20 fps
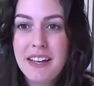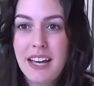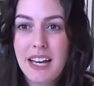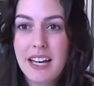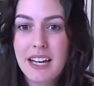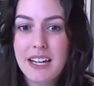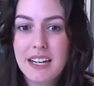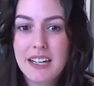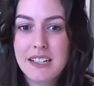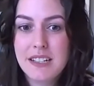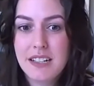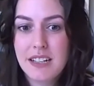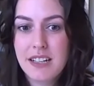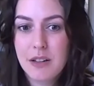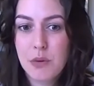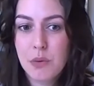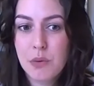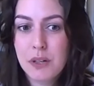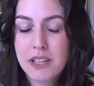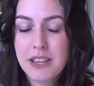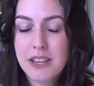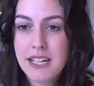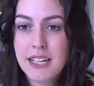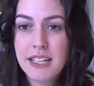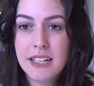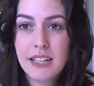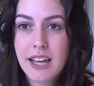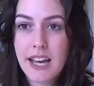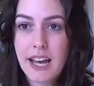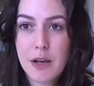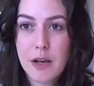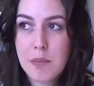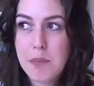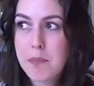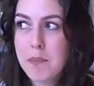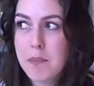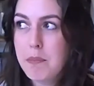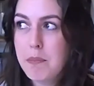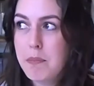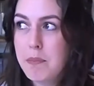And within like
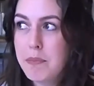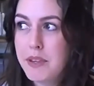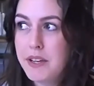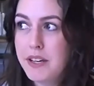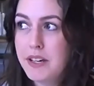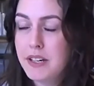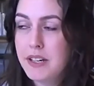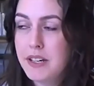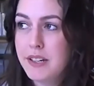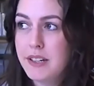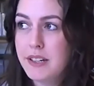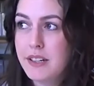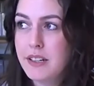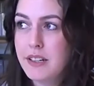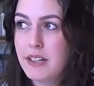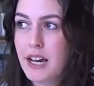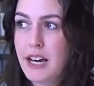the,